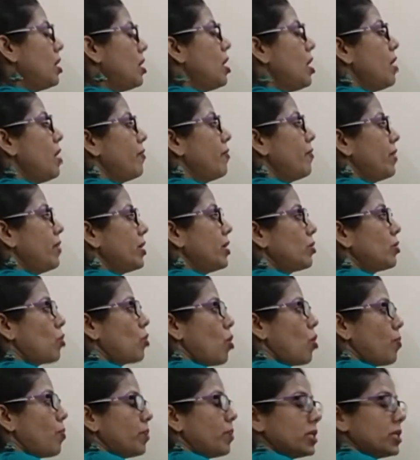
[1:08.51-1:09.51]
when
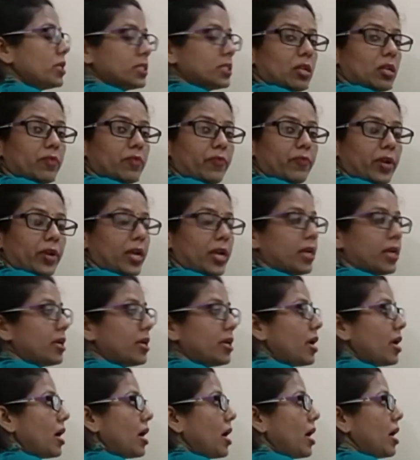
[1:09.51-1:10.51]
copper sulfate
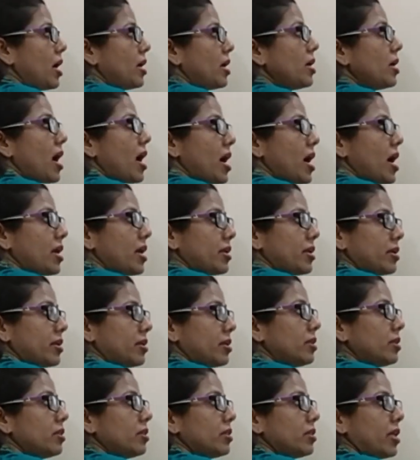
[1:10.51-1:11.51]
and
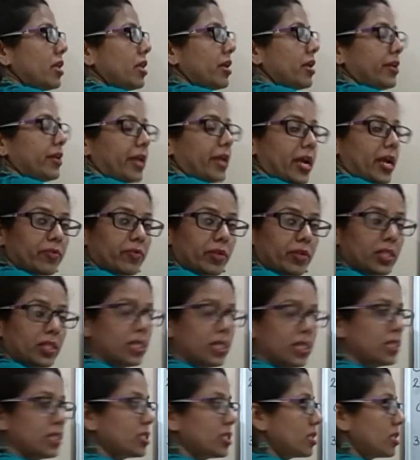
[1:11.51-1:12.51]
iron they react with
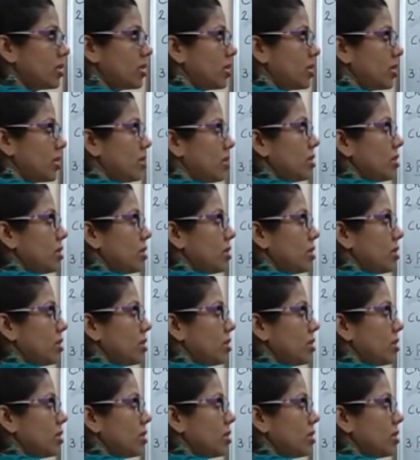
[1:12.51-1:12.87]
each other,